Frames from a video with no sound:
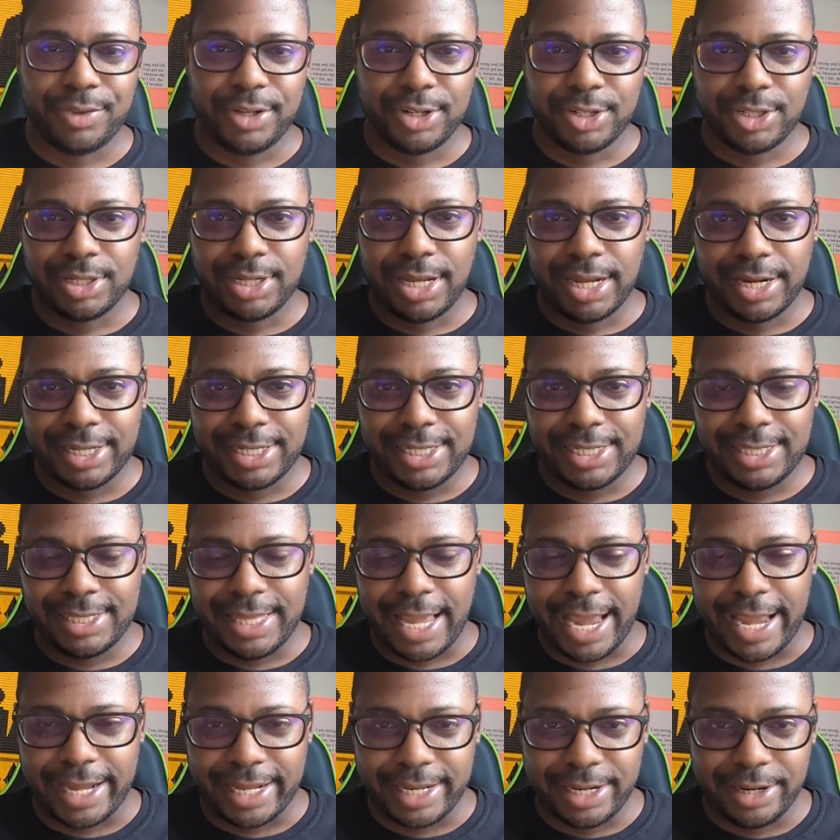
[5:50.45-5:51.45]
There's a lot of
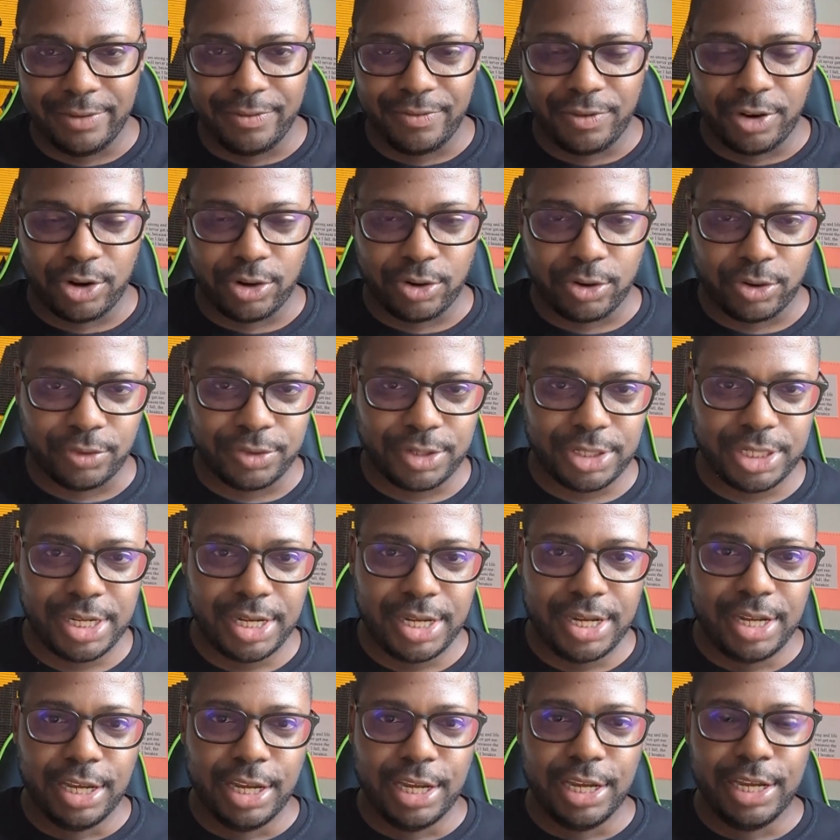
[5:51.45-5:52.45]
stat involved,
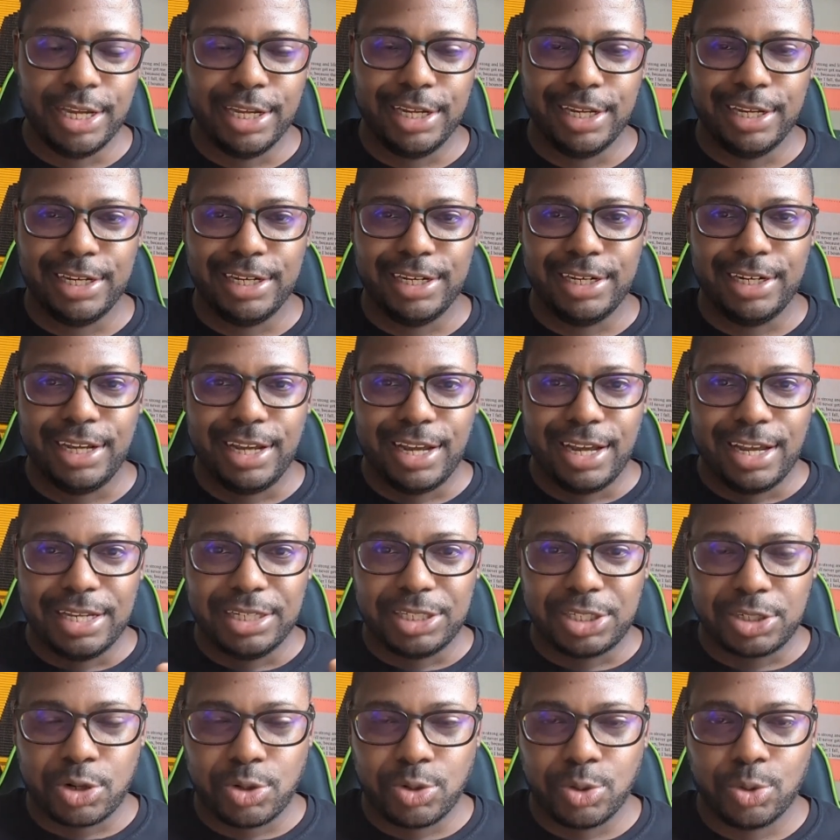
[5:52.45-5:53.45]
and
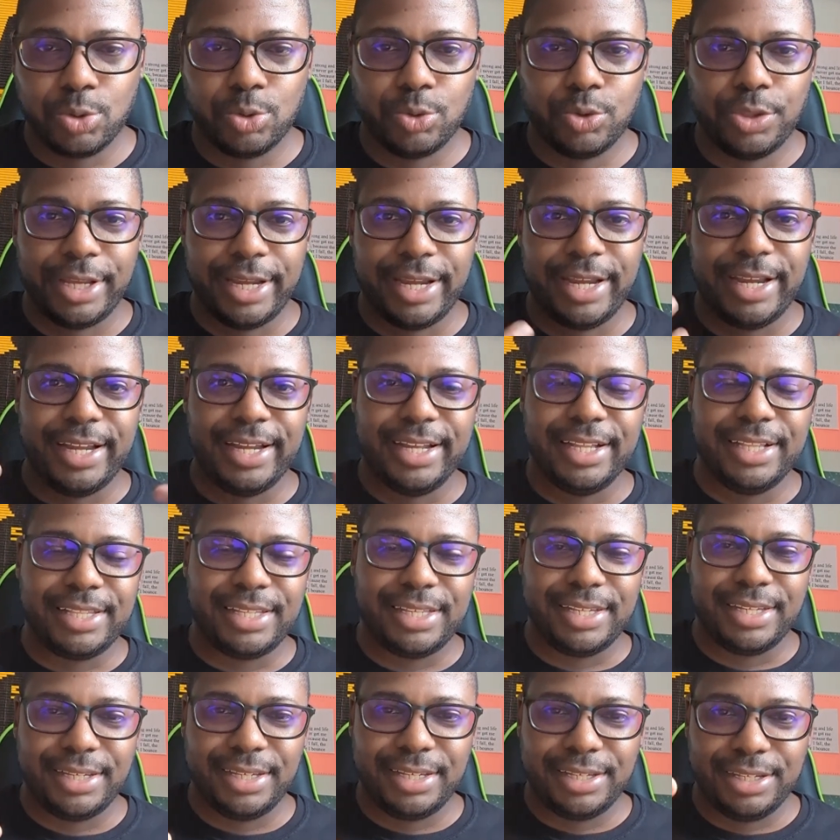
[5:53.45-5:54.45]
it's cool that
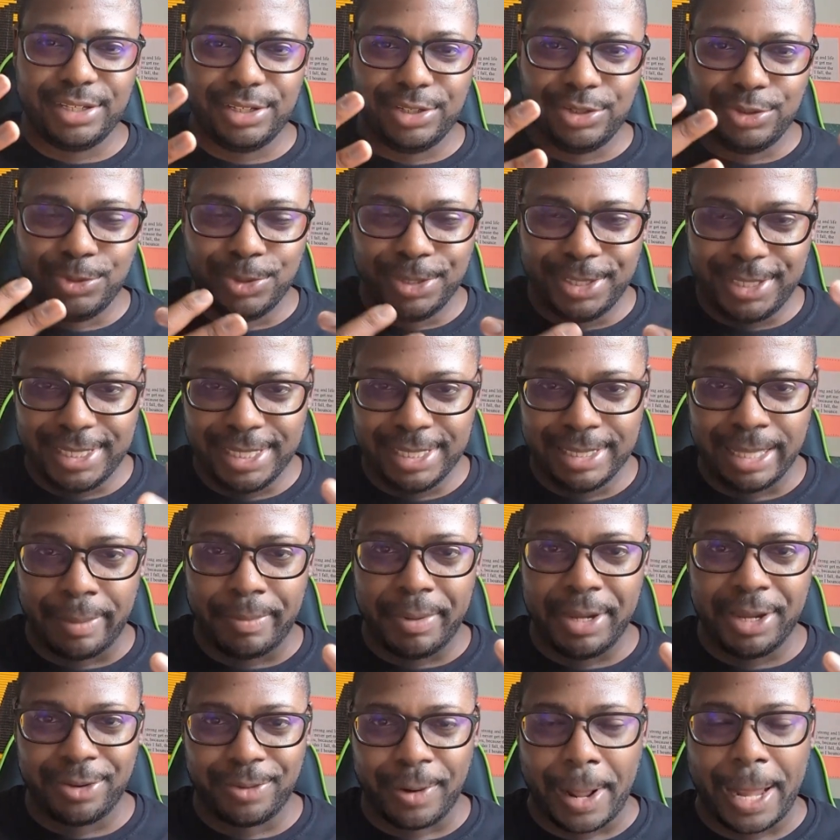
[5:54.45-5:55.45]
you see that
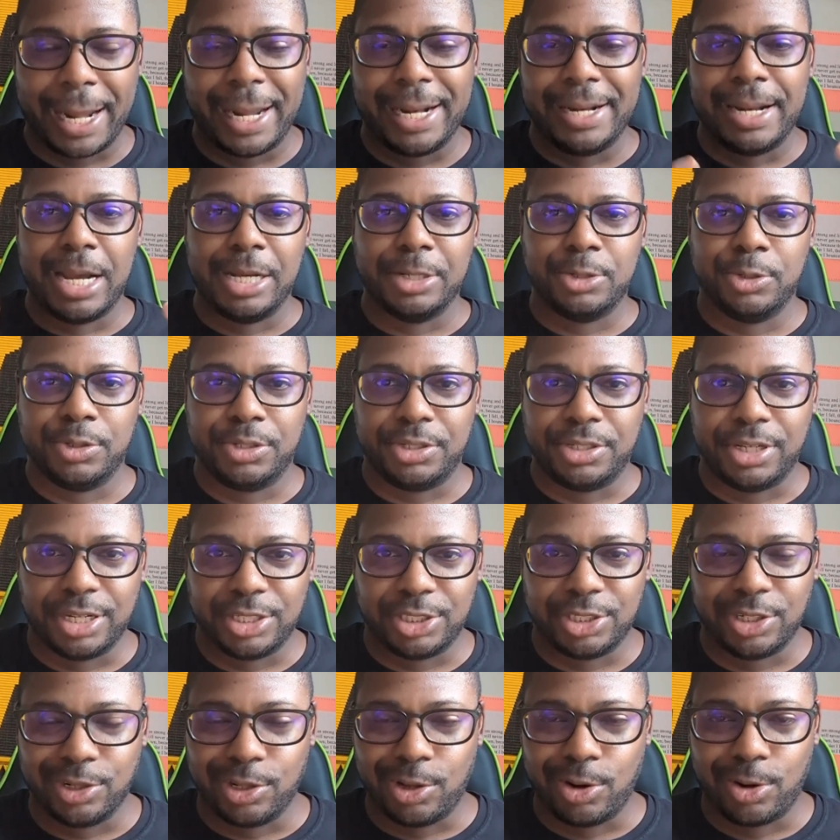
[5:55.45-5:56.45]
being recognized on
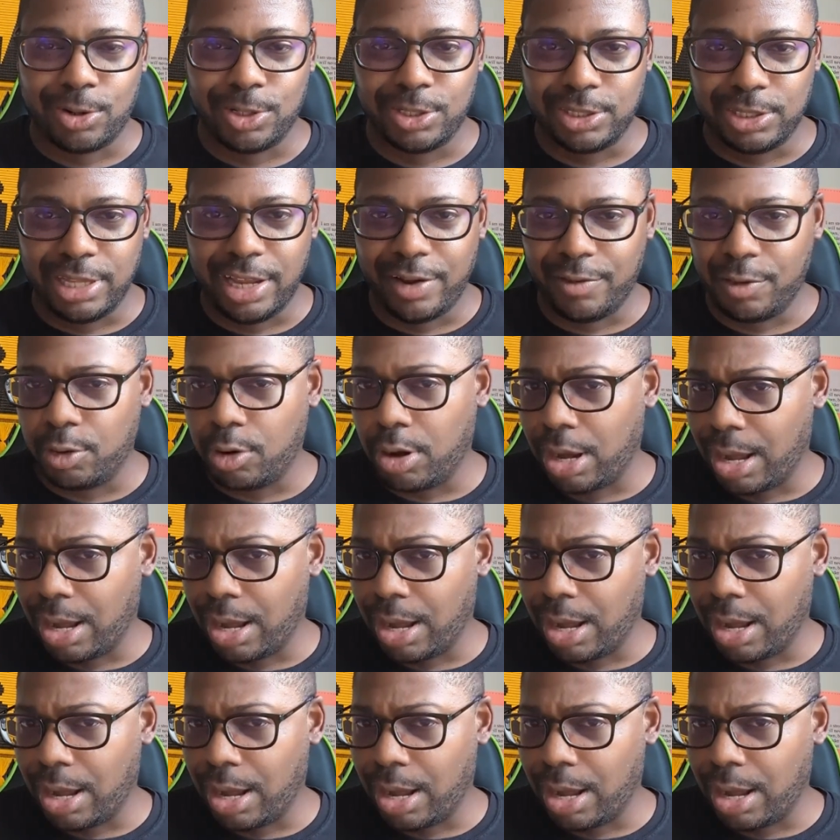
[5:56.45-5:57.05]
such a large level.